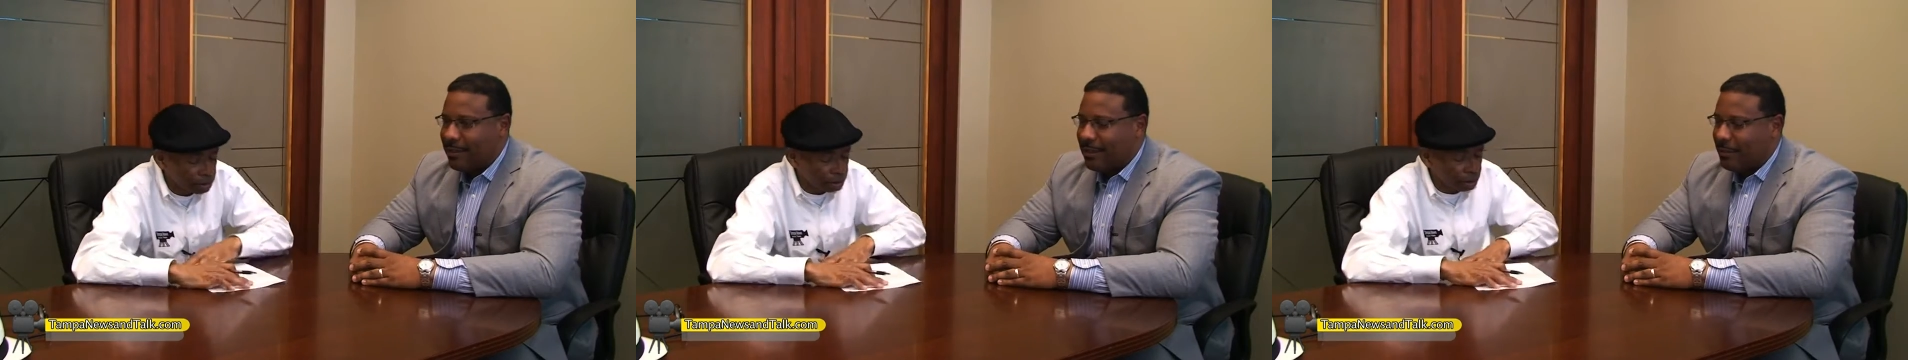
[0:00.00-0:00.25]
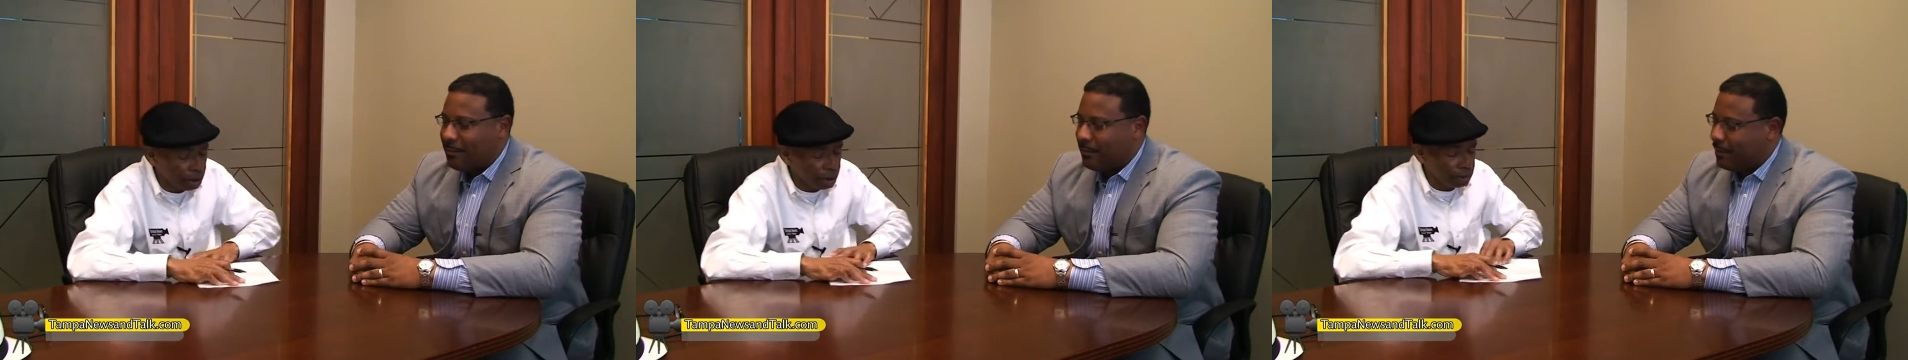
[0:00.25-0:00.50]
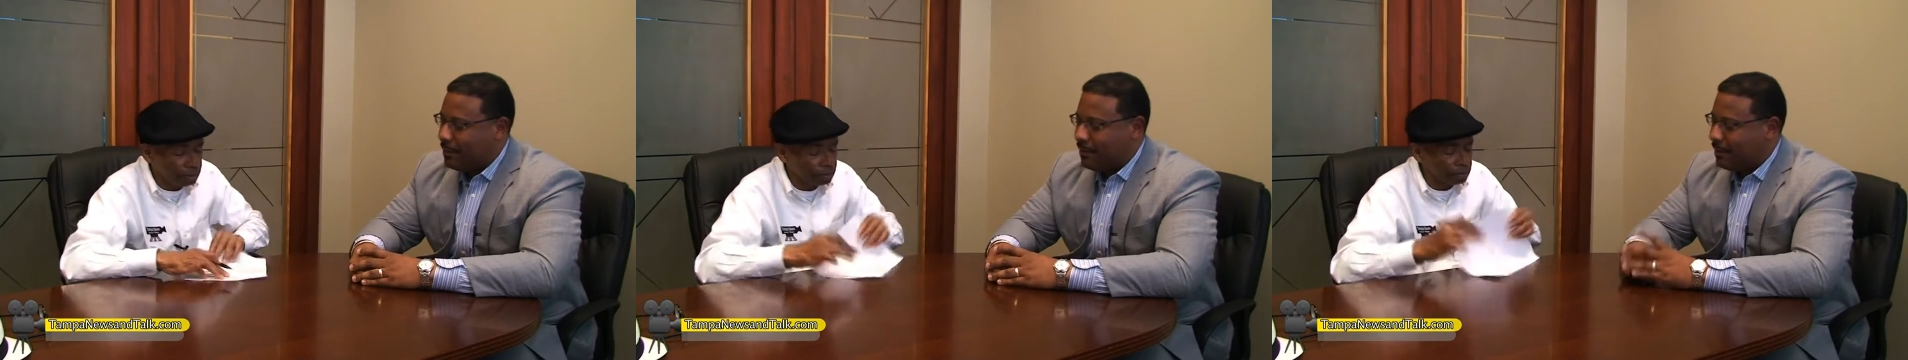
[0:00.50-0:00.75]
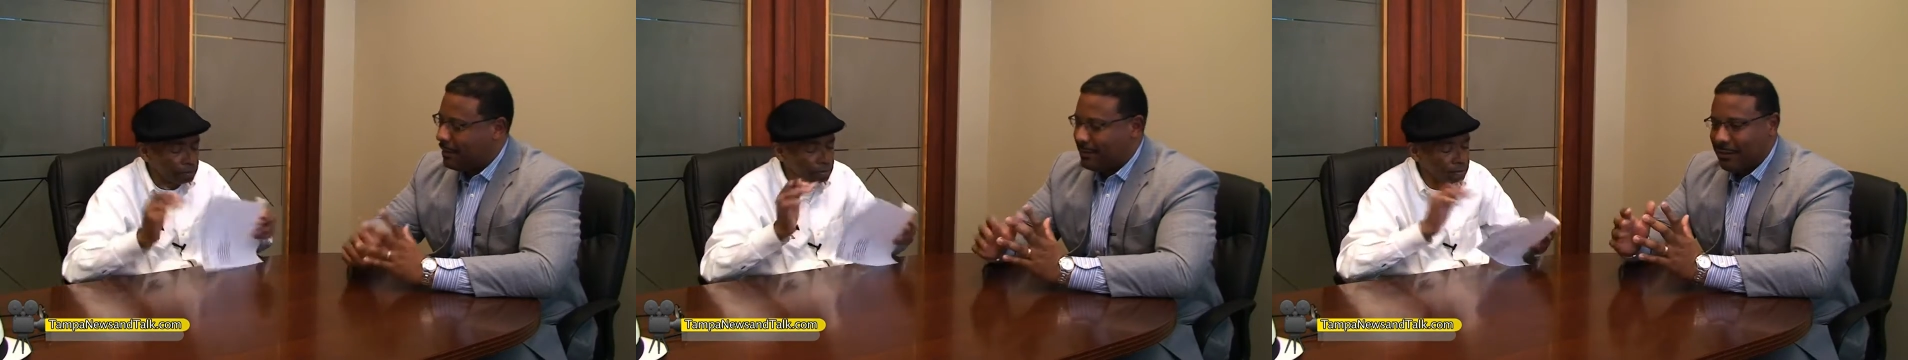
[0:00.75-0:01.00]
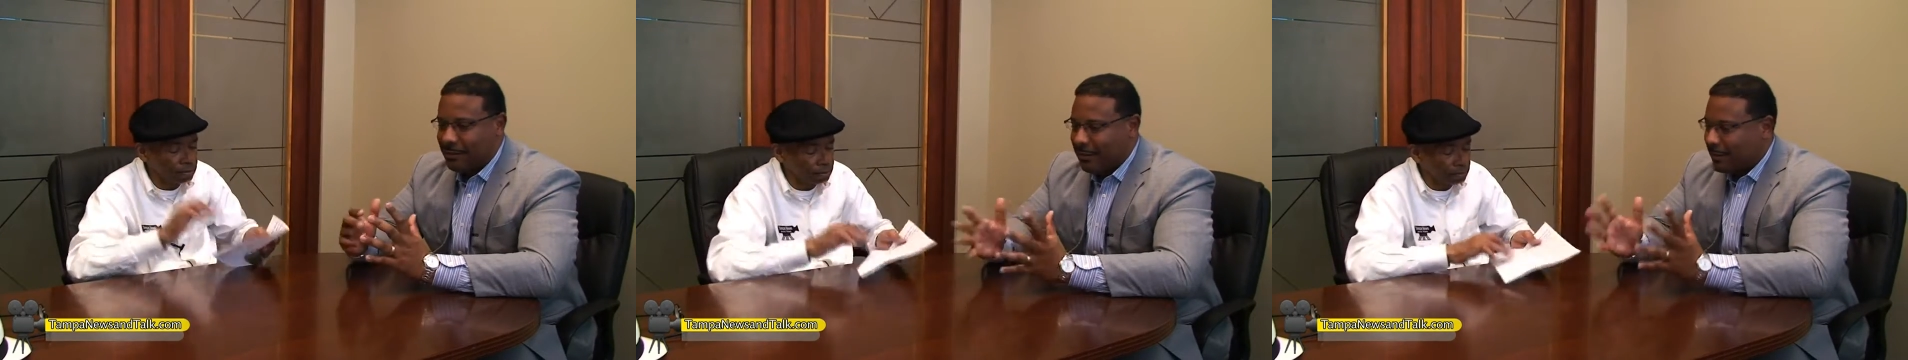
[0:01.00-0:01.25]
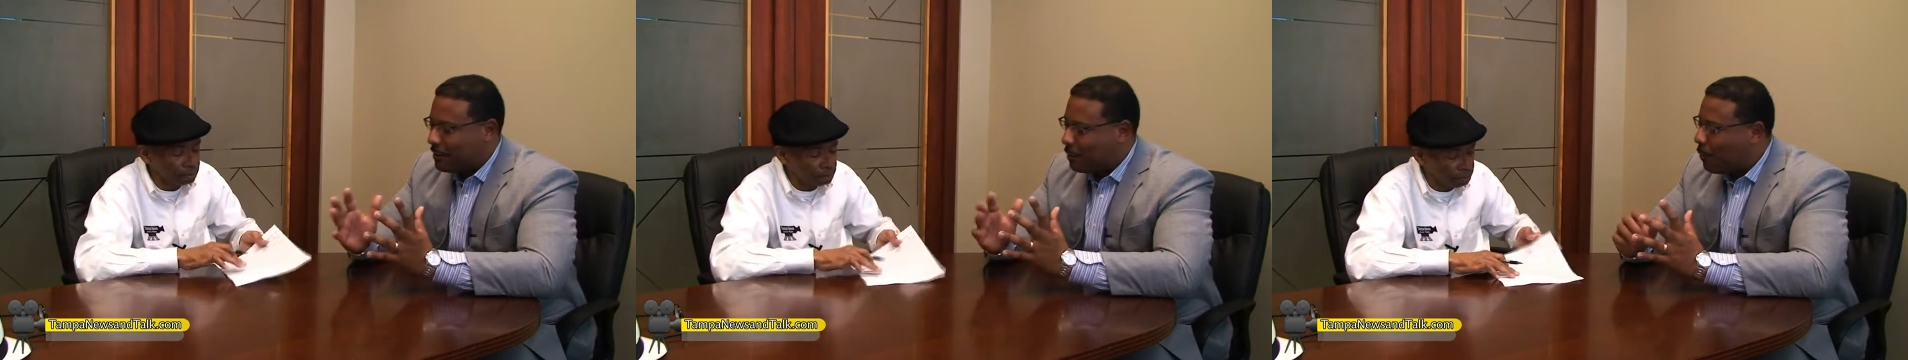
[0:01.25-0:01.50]
Speaker 1: um, it's, it's a
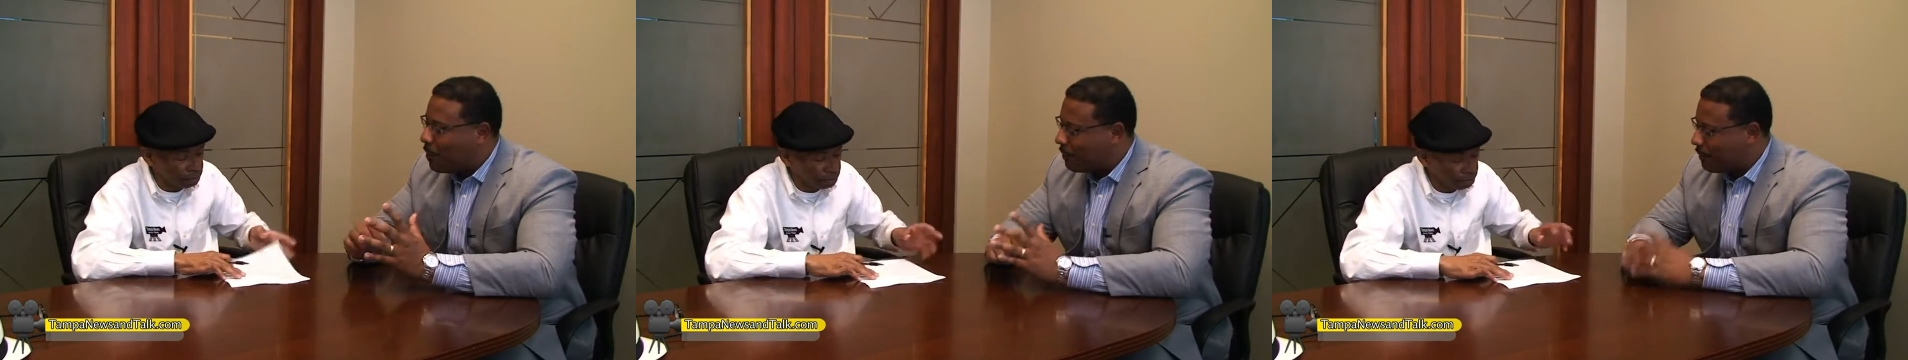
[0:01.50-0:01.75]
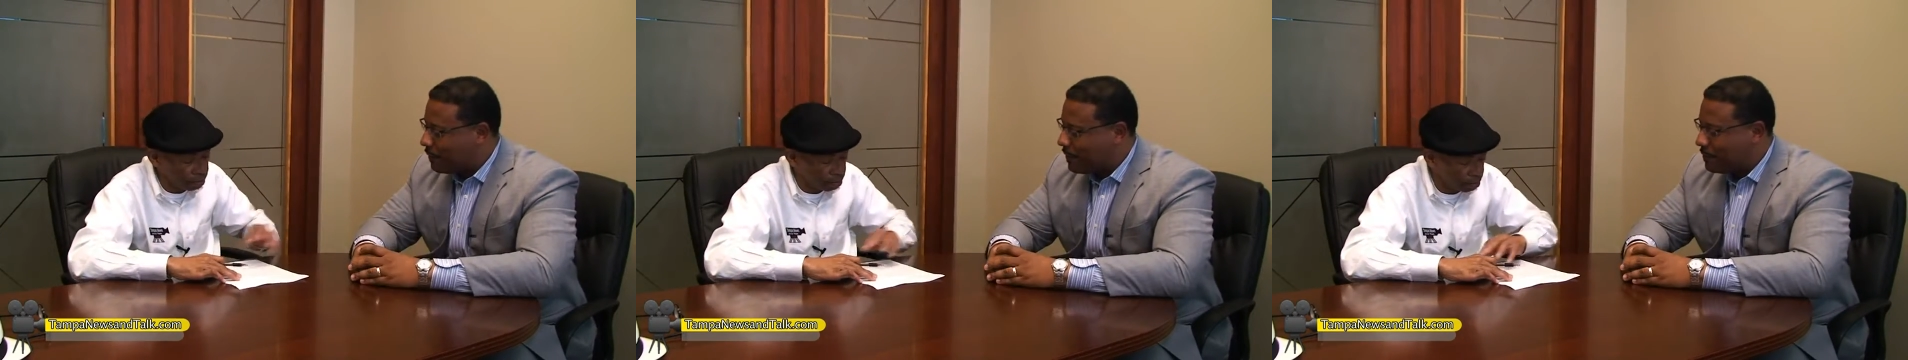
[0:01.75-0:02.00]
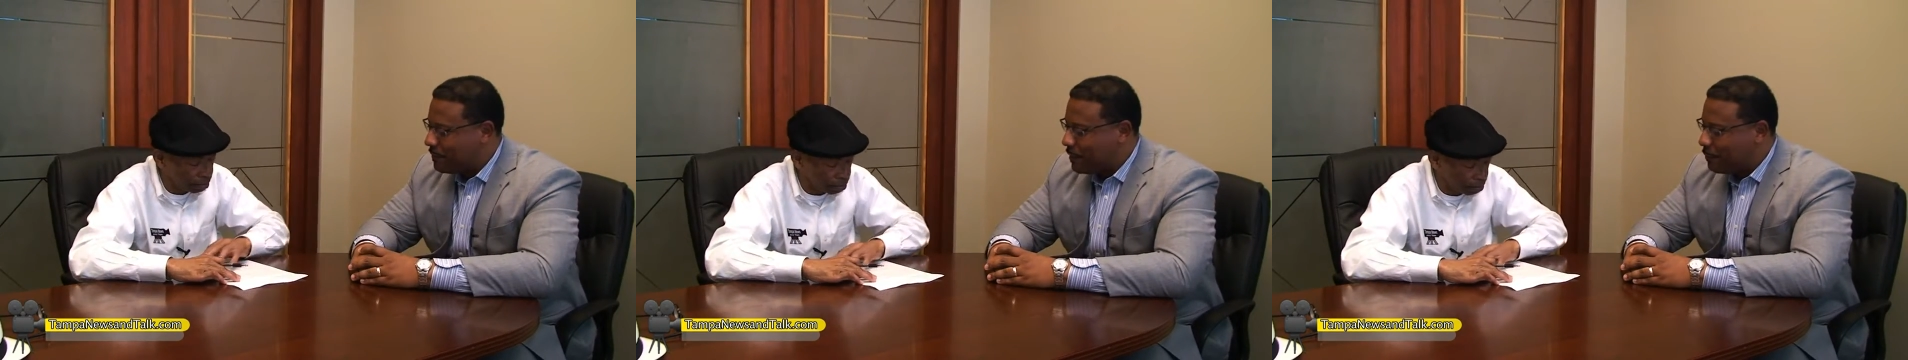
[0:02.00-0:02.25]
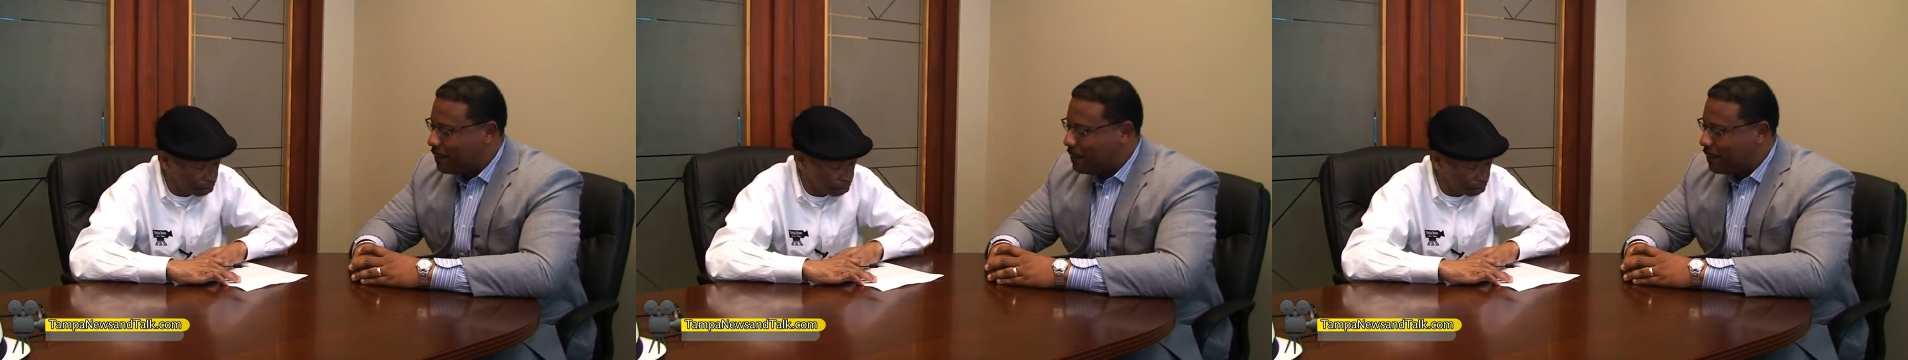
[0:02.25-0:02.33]
it's a wonderful district and